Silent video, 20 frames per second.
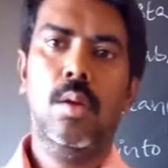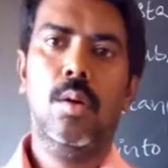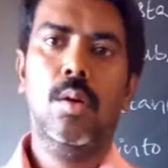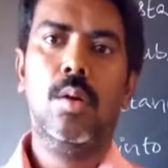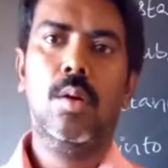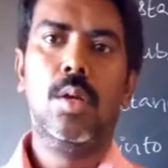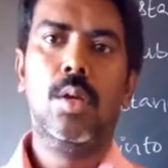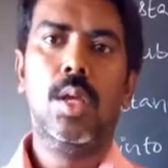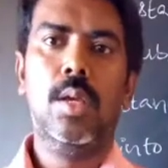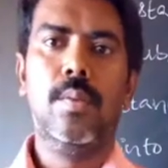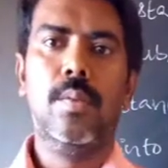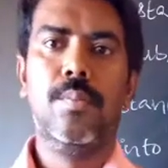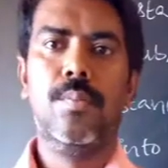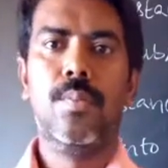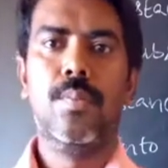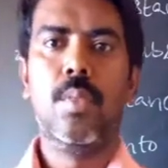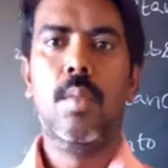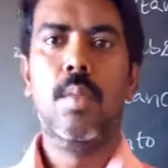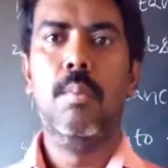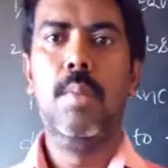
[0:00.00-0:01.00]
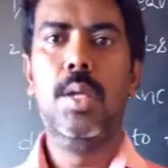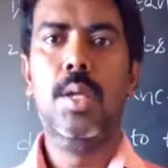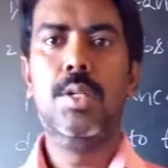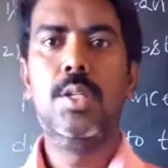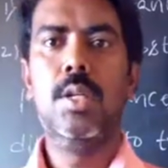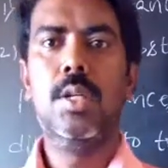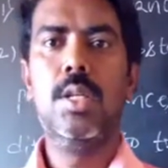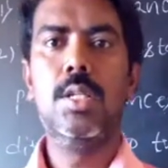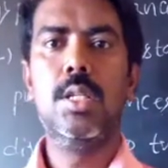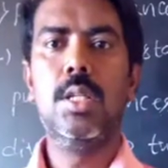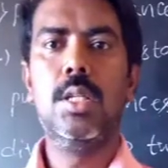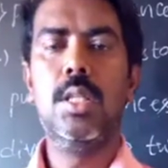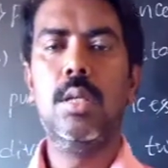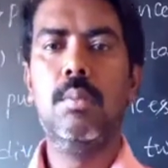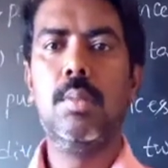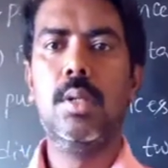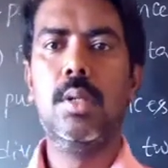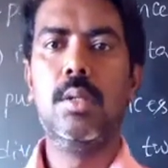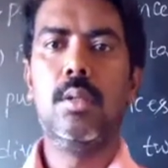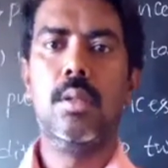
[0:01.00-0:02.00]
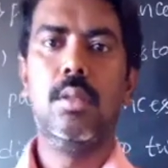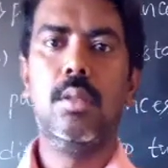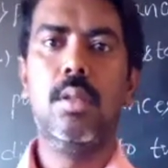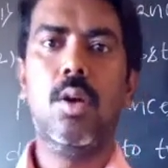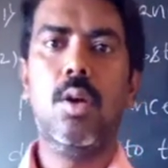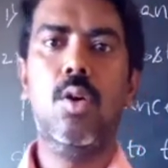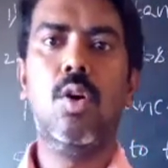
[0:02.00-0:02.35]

Okay. Mixture is nothing but the